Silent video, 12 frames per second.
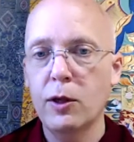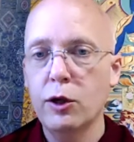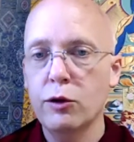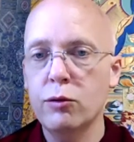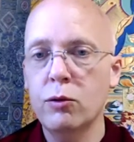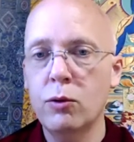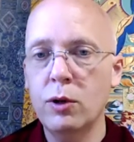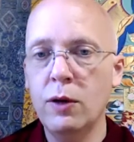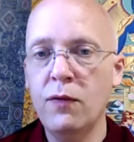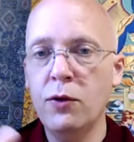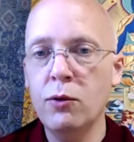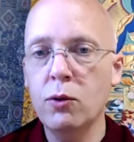So
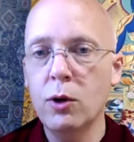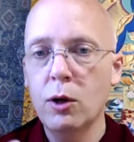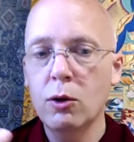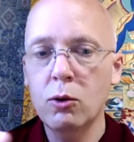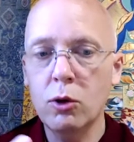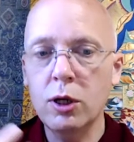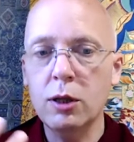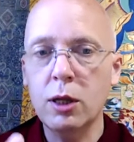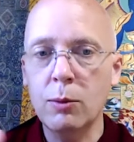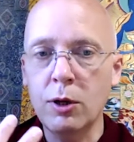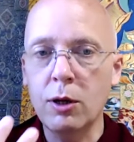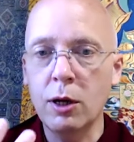if you look at
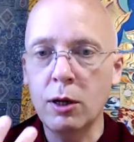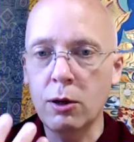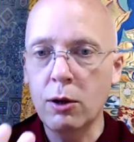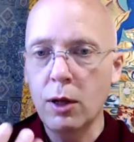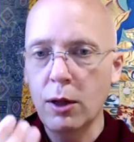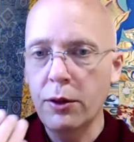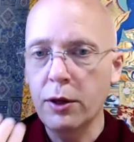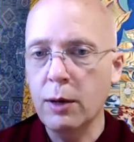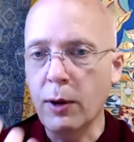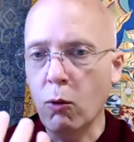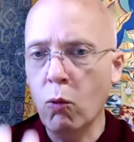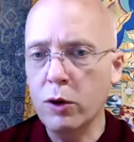them and, and think
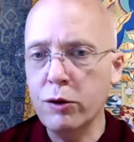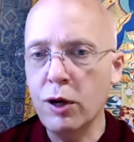about what's